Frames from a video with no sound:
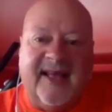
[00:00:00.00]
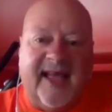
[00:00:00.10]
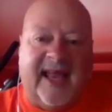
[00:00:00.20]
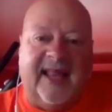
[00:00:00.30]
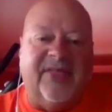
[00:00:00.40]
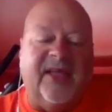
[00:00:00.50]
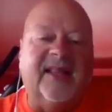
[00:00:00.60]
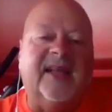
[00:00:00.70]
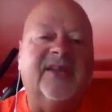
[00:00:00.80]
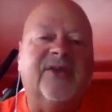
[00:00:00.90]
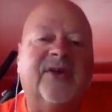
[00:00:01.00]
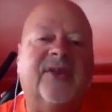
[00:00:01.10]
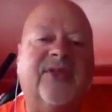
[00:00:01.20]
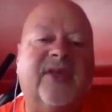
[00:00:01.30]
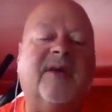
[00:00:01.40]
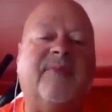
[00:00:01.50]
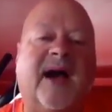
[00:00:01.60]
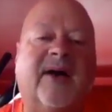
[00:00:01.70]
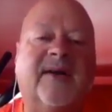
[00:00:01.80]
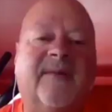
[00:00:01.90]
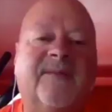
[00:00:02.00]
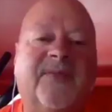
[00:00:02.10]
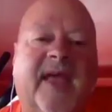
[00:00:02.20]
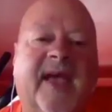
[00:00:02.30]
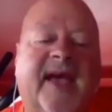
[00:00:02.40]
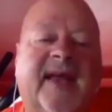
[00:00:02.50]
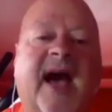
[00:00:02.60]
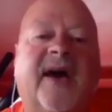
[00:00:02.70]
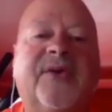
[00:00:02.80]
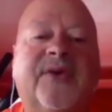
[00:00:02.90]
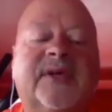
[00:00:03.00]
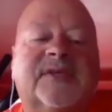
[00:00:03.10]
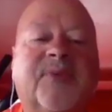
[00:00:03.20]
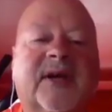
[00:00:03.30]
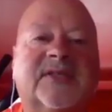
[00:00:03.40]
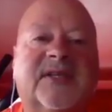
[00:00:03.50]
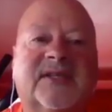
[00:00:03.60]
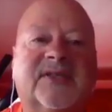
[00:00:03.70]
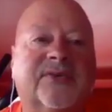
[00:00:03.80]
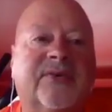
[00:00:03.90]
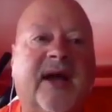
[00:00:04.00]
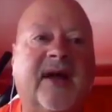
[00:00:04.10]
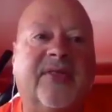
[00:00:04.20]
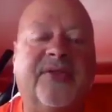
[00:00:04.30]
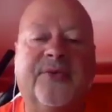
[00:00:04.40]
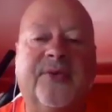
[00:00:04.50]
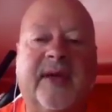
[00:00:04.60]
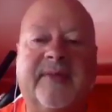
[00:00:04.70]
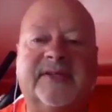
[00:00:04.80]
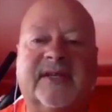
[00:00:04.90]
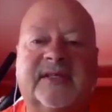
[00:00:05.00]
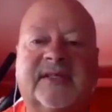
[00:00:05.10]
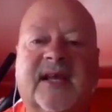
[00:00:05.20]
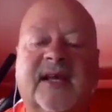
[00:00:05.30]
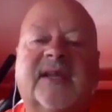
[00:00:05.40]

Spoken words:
anything that you can think about, and how do you express this through images?